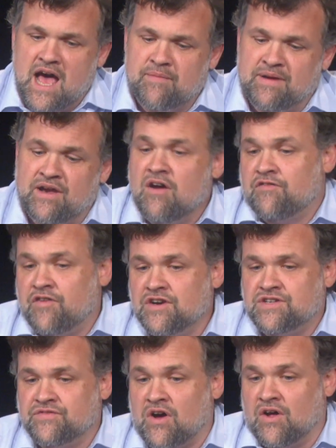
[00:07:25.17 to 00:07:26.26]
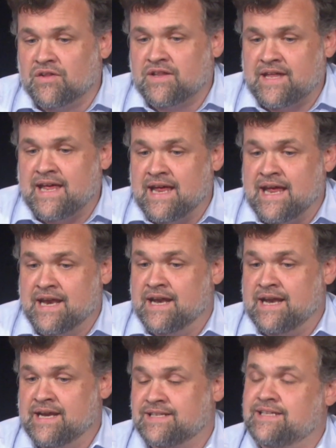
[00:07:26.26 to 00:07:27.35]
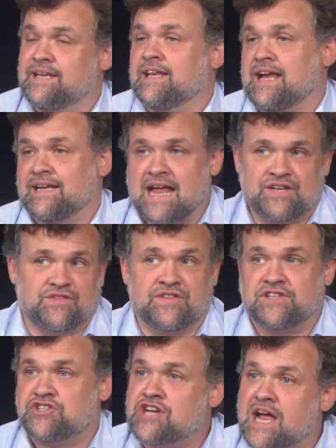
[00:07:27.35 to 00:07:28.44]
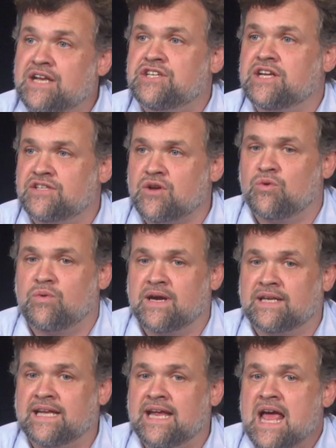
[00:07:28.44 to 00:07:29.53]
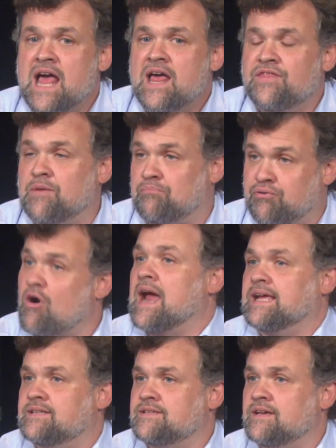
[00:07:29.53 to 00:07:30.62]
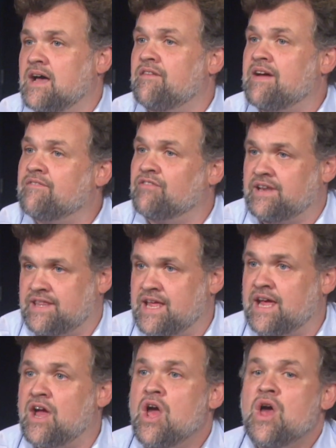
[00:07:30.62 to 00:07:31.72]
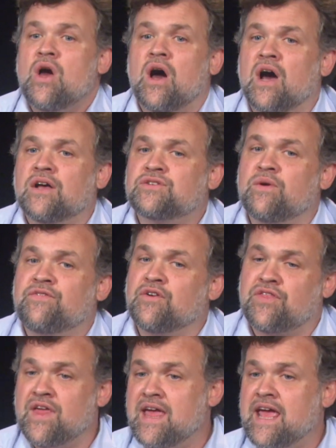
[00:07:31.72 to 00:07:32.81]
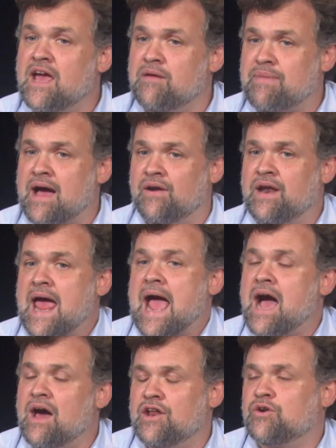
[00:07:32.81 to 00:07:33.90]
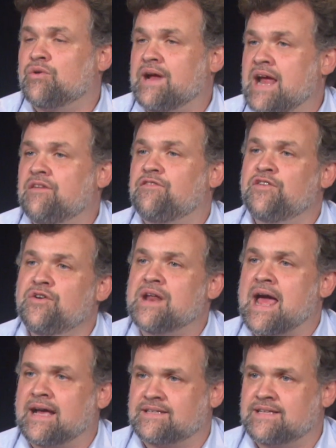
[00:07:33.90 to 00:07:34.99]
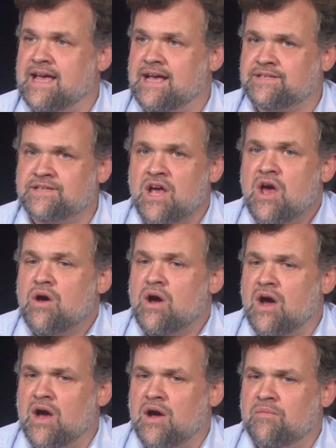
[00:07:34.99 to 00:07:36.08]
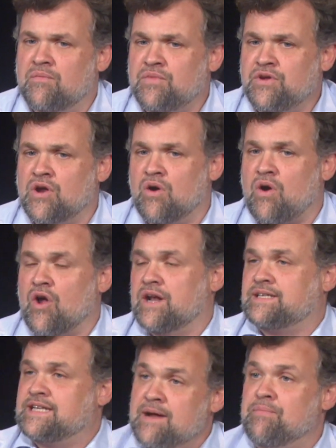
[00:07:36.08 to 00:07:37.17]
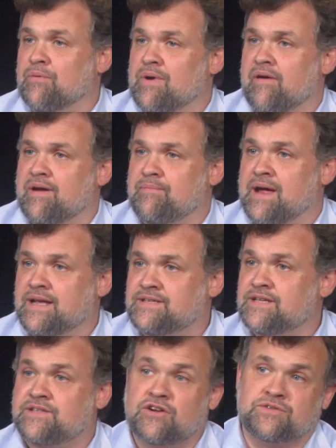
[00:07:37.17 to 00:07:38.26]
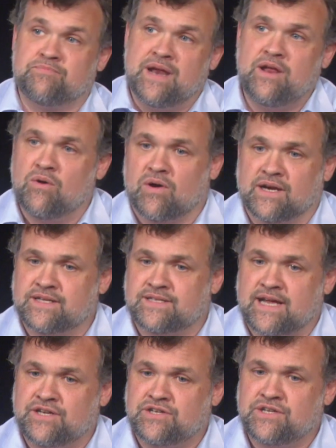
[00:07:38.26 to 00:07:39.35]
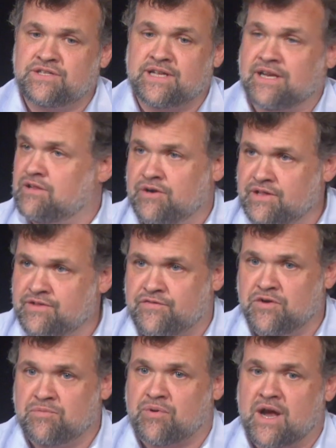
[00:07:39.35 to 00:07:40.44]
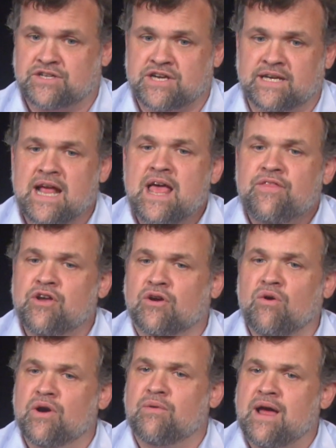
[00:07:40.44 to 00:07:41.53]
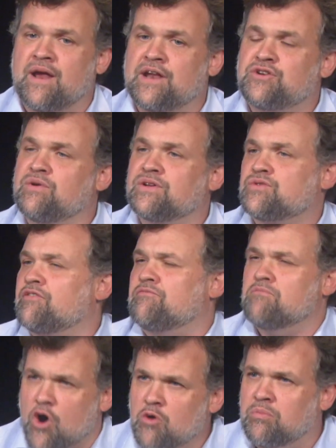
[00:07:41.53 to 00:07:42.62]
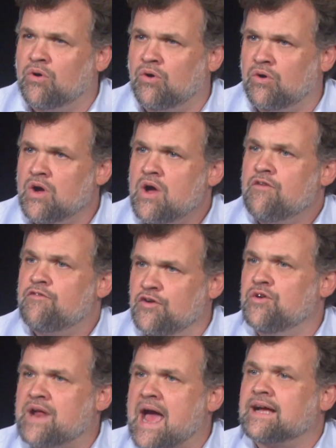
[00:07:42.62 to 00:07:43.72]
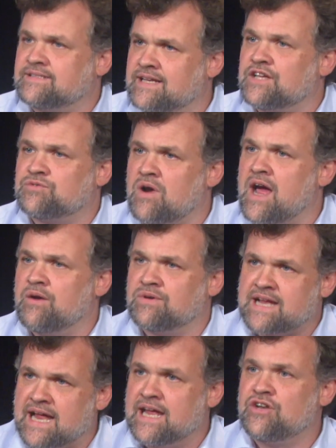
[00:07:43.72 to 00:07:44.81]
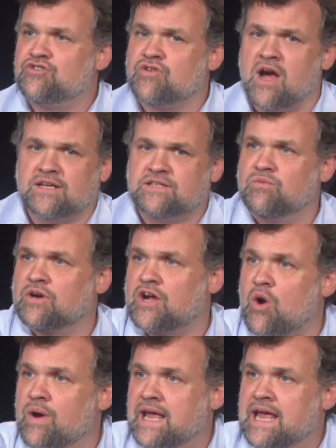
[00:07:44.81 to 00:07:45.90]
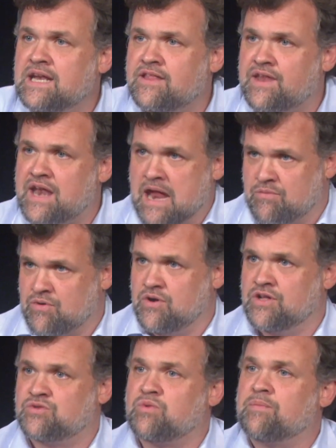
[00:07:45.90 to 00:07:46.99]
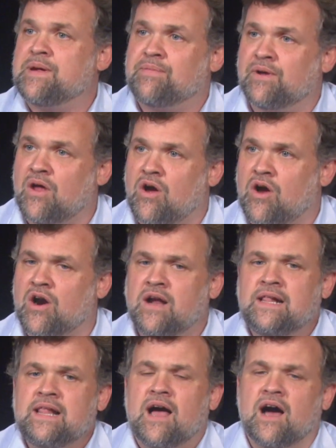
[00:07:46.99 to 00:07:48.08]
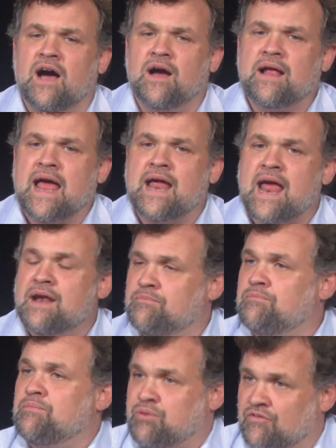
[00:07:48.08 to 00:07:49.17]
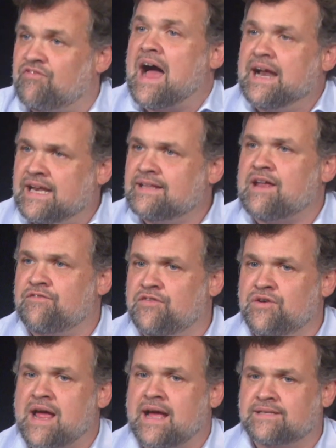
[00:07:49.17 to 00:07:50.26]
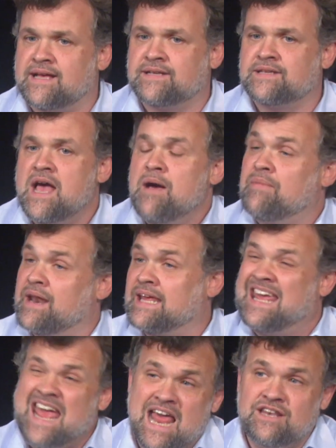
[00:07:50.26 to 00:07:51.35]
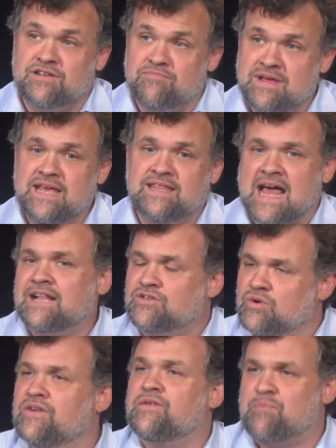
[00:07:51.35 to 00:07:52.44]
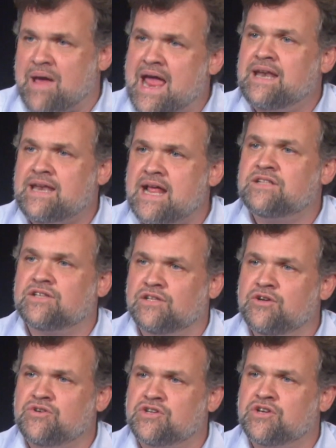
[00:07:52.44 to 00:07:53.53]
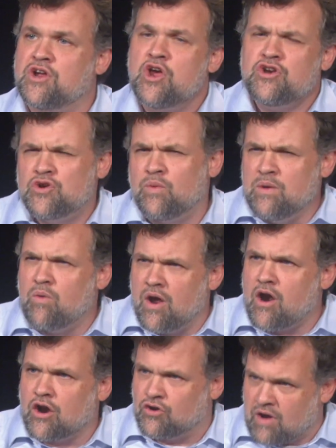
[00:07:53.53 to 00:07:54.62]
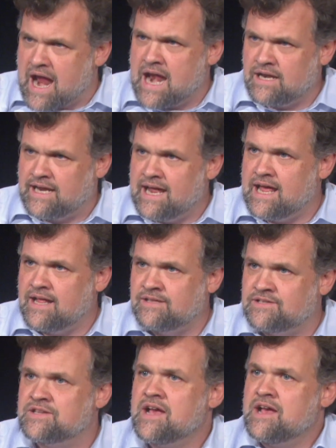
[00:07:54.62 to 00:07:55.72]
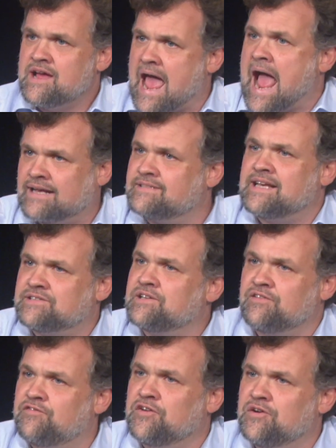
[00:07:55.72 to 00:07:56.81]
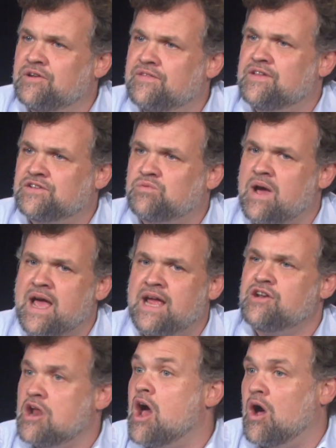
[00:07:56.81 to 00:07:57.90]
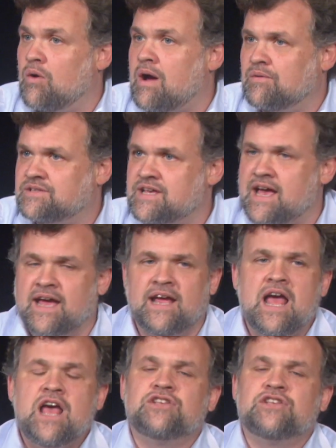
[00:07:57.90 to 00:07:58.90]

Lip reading: I mean, first of all, in a city like Nashville that's changing so quickly, the price of everything. So if you're thinking about how to create food access, you know, on a temporary basis, there's many organizations, including the Food Project, that are going around and doing sort of mobile food access, right? We're taking trucks and we're going into the neighborhoods where people are and providing that food access. But again, to me, that's sort of a Band-Aid solution. Do we want our grandkids accessing food in this way? No, I would say.